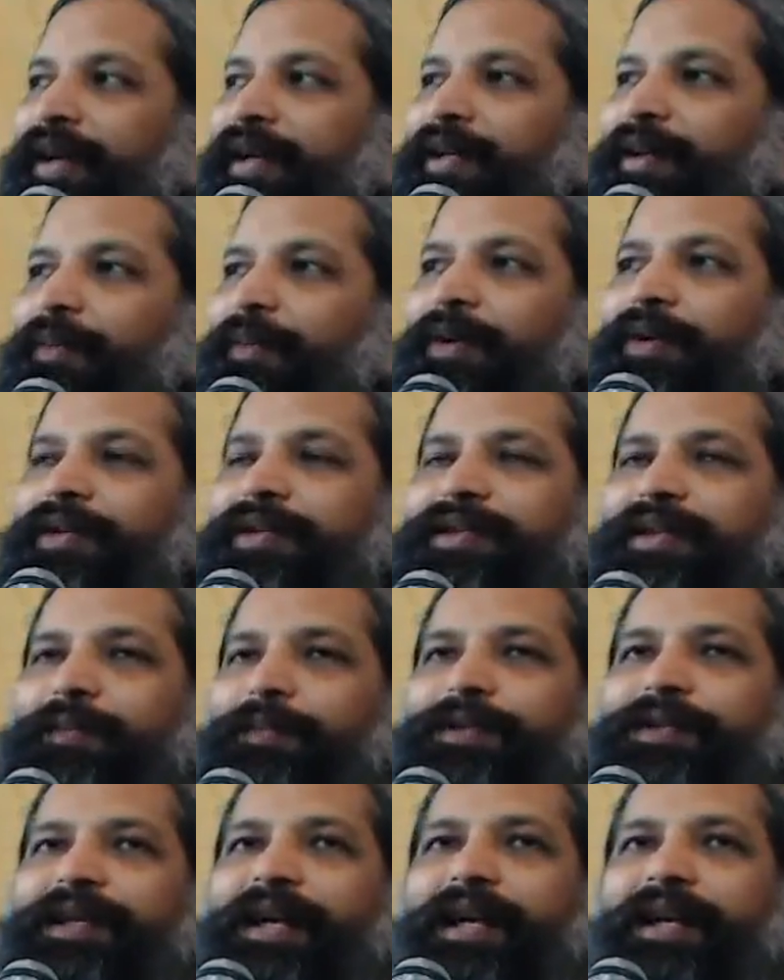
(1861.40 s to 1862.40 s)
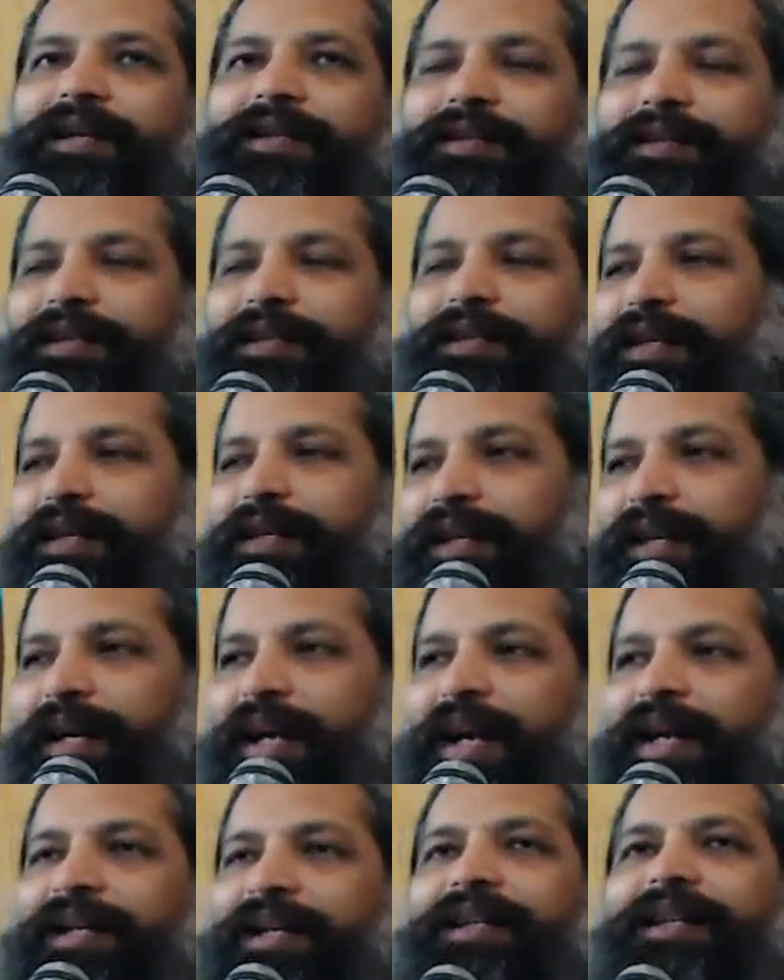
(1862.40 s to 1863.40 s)
the water subsides
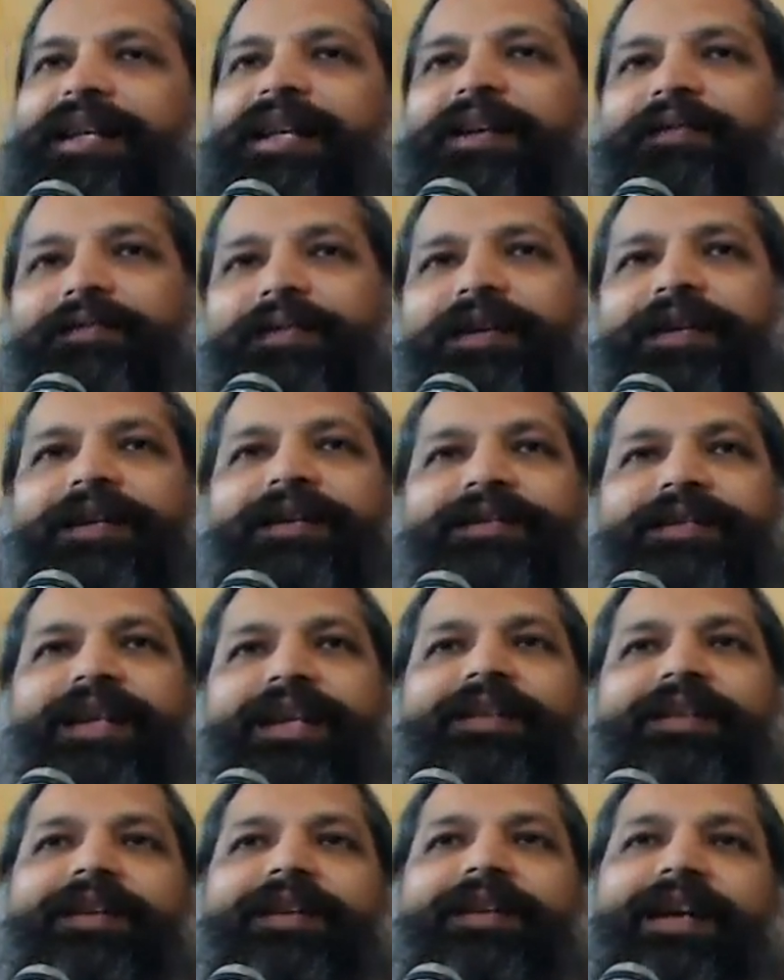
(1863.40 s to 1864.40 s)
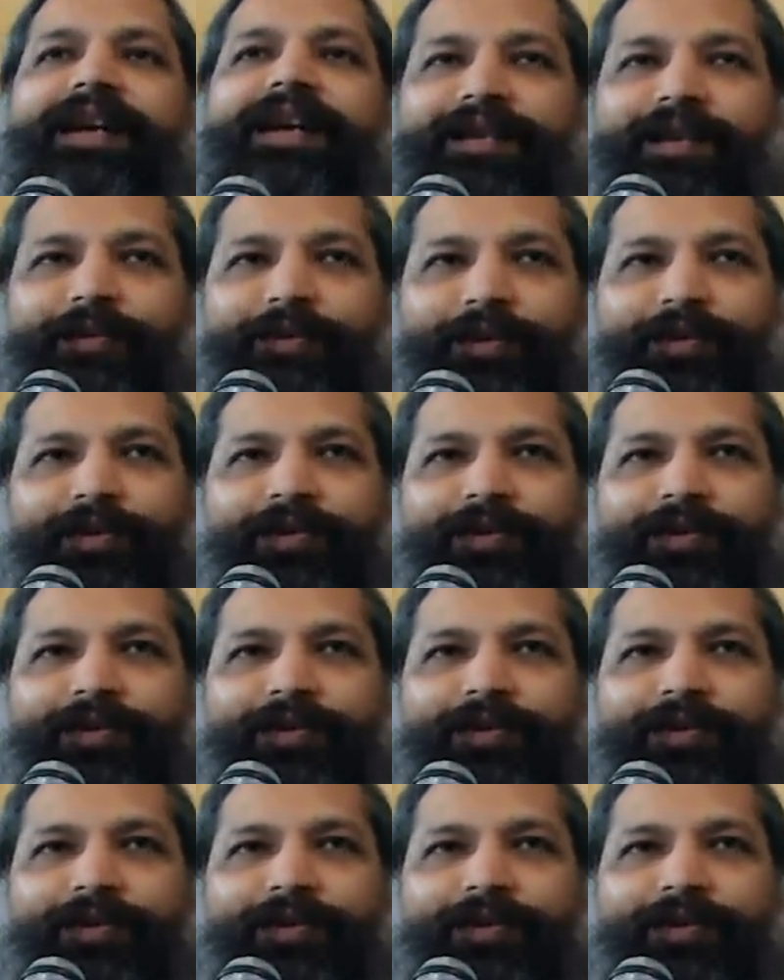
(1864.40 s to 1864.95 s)
and the river itself dies out.